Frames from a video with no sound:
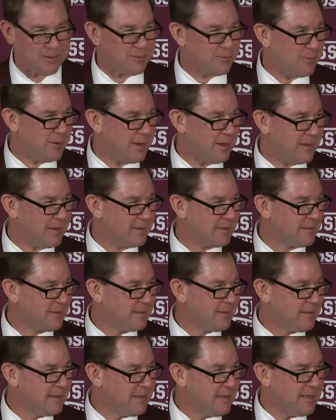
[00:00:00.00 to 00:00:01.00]
of,
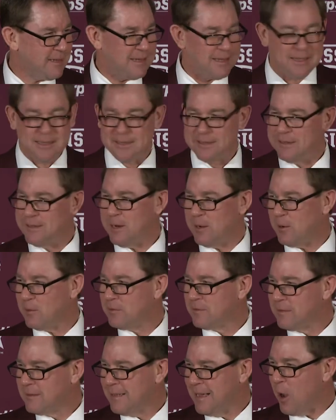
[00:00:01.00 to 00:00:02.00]

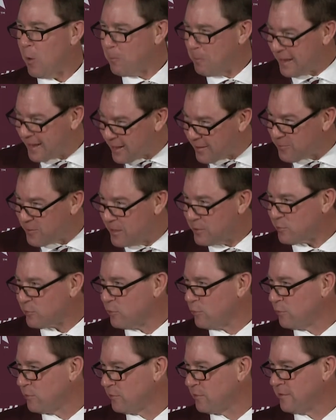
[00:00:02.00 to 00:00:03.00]
helping
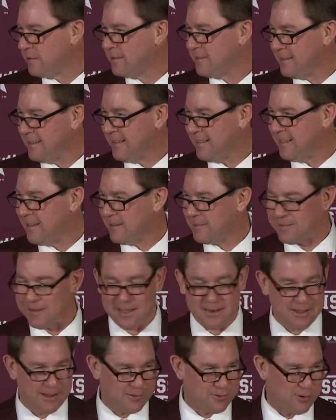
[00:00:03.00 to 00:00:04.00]
officials and things of
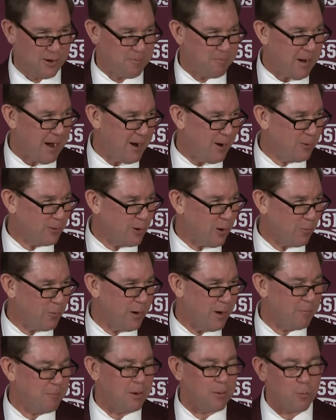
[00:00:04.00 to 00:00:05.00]
that nature in my own
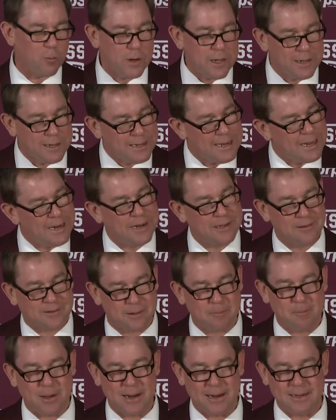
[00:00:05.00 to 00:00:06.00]
career, but we needed
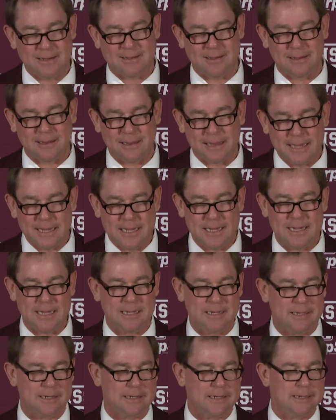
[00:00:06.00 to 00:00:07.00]
somebody to
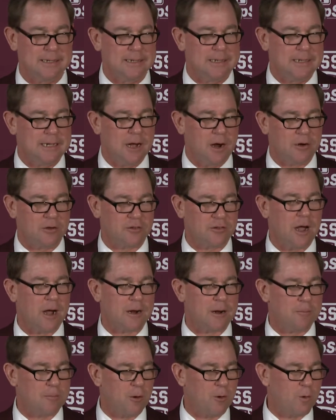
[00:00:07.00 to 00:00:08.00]
lead our
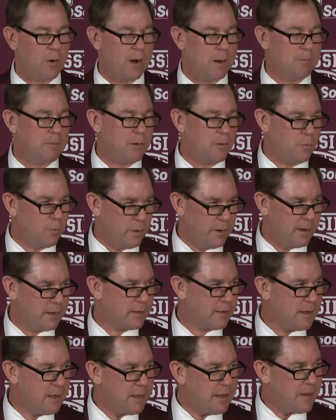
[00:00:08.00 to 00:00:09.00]
soccer program with